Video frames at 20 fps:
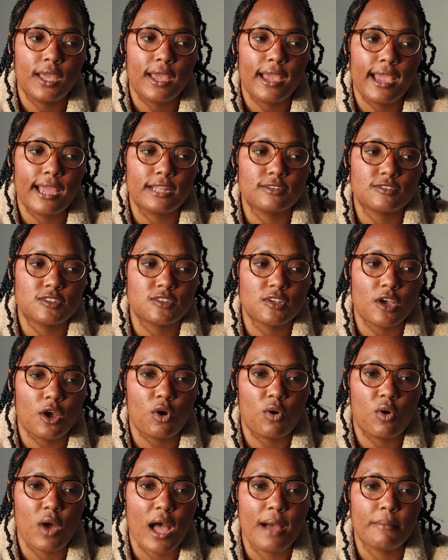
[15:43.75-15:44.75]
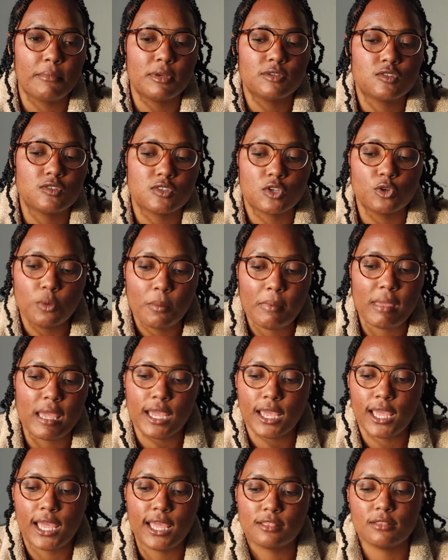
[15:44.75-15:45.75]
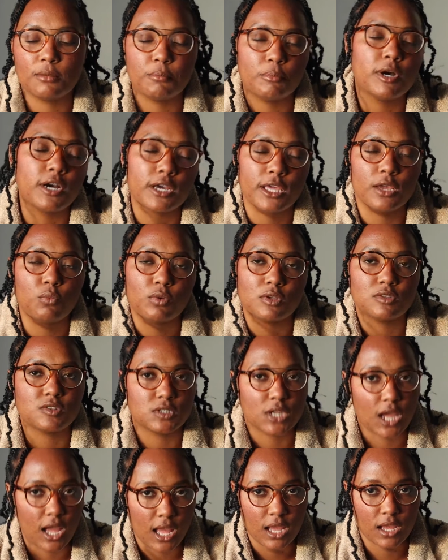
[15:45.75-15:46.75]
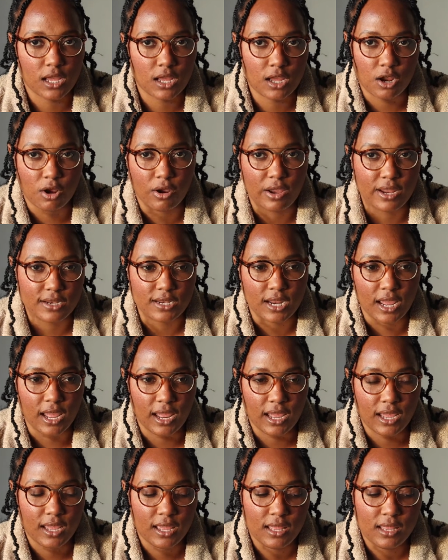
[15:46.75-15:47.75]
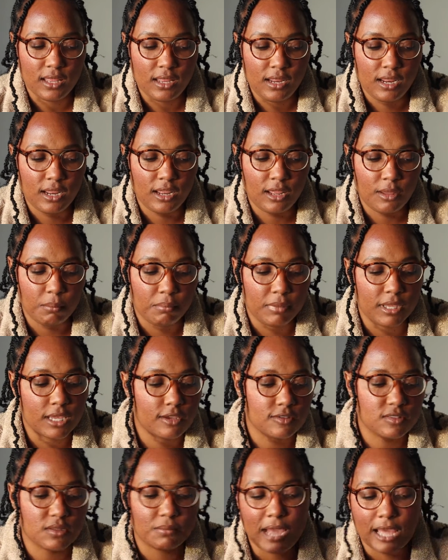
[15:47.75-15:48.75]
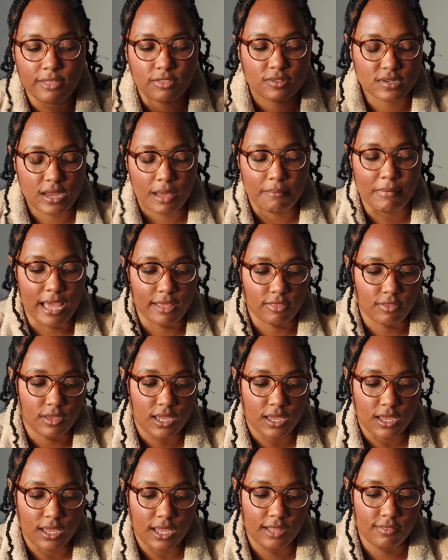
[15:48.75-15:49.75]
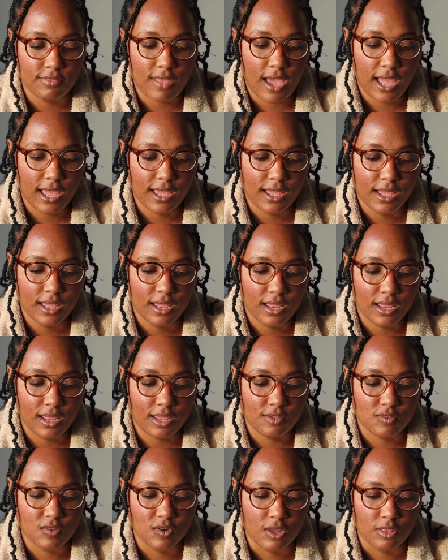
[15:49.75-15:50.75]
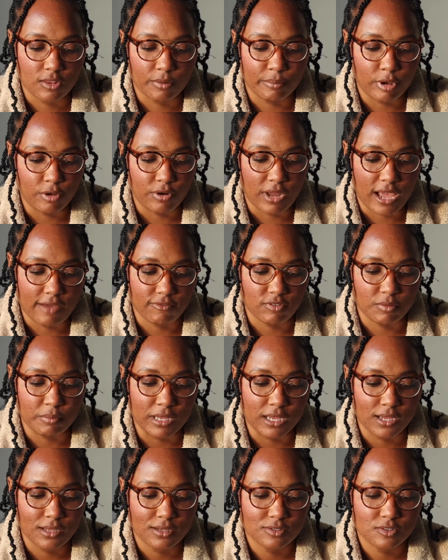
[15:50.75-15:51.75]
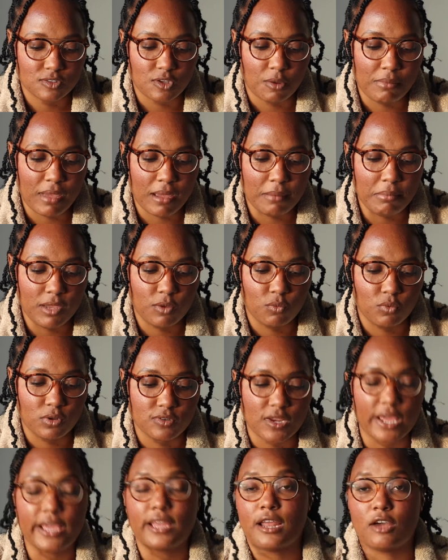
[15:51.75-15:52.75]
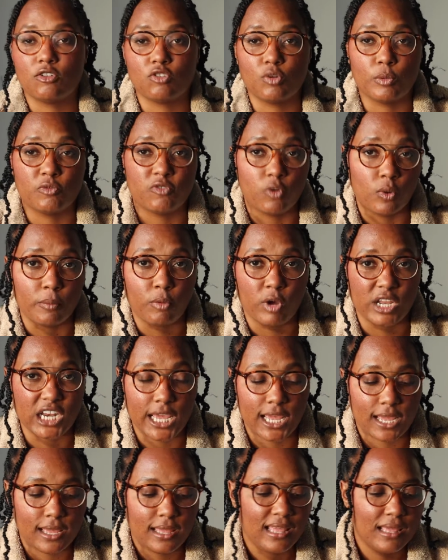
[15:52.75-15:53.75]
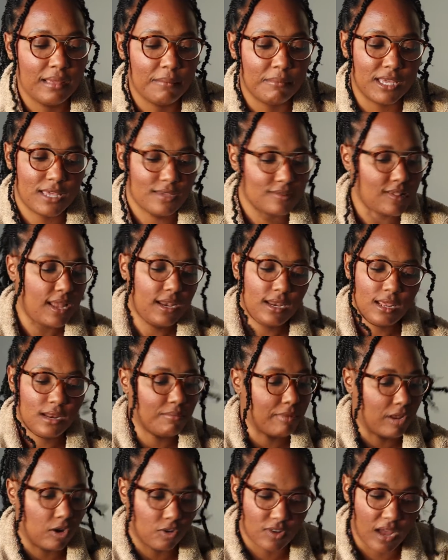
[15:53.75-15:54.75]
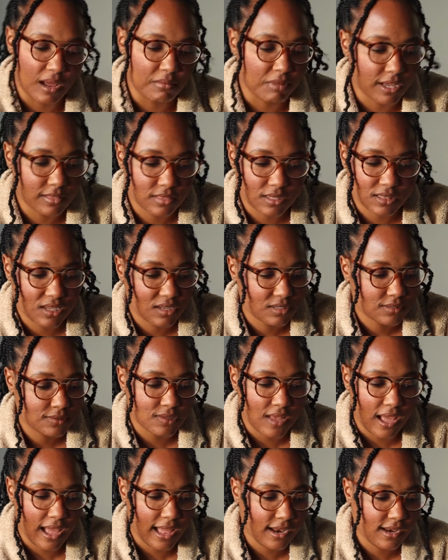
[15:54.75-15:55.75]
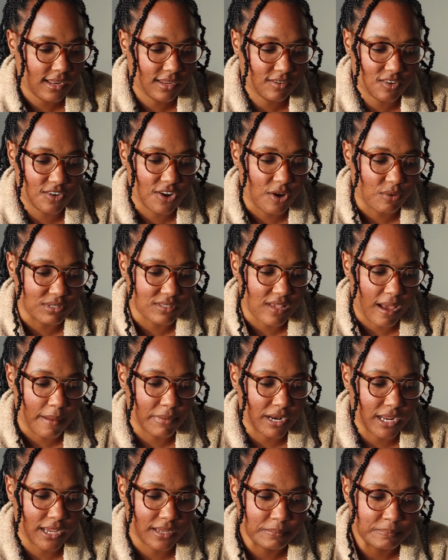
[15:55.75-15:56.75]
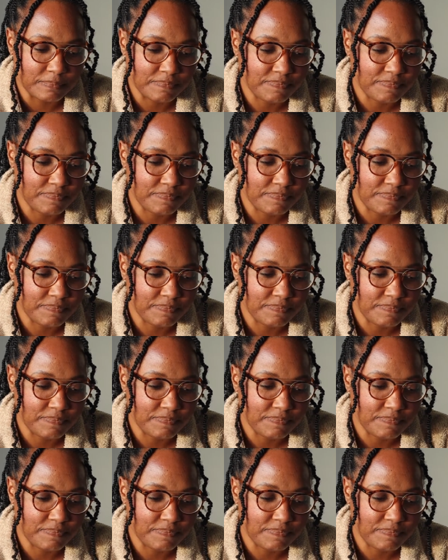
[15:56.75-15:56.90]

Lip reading: And so I'm assuming in the book it was not current day. Because the math is not mathing. And that is another bone I have to pick. So maybe we'll take it down to a 4.8 because I need a better timeline than this. I need to know what's happening.